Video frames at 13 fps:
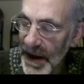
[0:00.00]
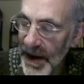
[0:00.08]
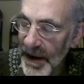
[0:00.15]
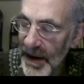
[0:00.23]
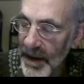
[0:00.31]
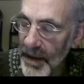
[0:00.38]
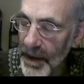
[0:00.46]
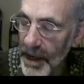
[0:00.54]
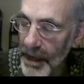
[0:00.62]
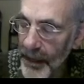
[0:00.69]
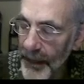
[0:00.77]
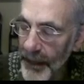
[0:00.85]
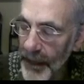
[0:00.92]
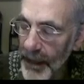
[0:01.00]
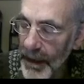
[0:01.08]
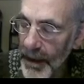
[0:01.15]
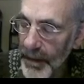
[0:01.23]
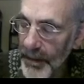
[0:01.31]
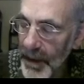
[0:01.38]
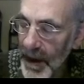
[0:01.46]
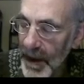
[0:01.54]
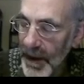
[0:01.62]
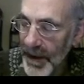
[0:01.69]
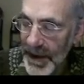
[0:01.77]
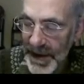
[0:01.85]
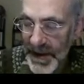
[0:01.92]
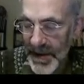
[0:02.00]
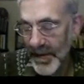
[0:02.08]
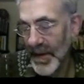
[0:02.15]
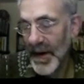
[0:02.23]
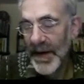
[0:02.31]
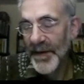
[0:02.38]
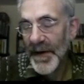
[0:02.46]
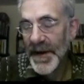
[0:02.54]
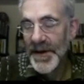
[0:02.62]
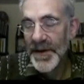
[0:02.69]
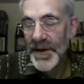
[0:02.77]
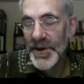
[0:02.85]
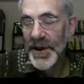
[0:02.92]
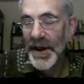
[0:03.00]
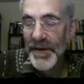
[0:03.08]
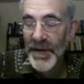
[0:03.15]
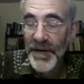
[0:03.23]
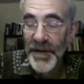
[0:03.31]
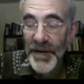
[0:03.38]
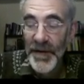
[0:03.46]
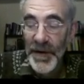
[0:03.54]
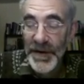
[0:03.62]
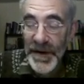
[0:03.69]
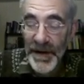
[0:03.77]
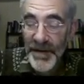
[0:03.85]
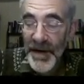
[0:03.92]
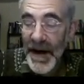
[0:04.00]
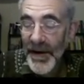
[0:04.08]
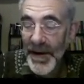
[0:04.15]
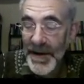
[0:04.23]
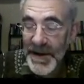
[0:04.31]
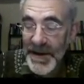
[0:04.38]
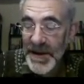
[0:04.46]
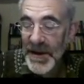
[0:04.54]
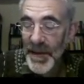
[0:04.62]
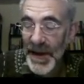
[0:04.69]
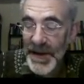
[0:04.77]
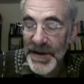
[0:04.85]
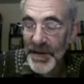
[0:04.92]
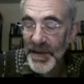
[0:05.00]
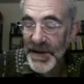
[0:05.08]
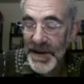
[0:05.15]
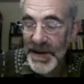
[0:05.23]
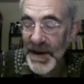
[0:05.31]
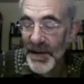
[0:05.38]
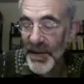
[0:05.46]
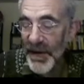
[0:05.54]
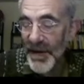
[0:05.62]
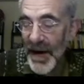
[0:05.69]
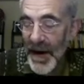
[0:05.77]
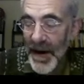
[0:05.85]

n. It's kind of easy to check that if you've got an invariant, it splits up as a sum of